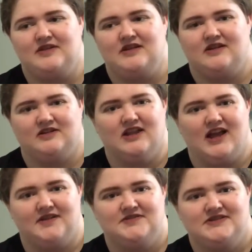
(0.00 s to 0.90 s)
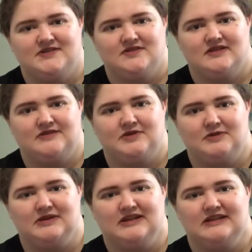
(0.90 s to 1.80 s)
in our lives, if we
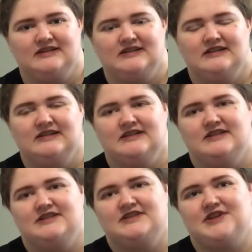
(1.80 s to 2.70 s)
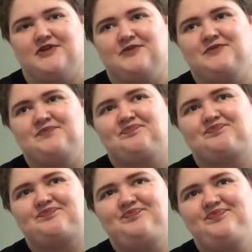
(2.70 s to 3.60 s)
will it. So,
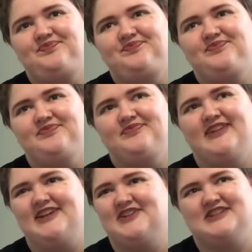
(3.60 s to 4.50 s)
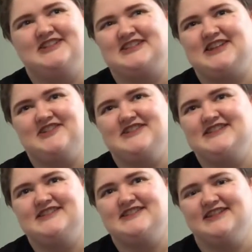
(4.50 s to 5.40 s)
I know that just sounds
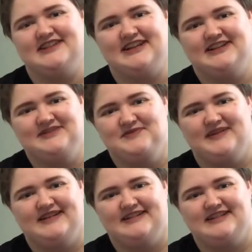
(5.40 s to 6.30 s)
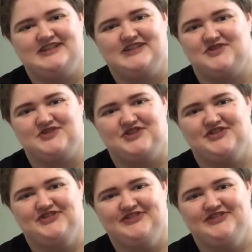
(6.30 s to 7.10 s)
silly, but it's so true.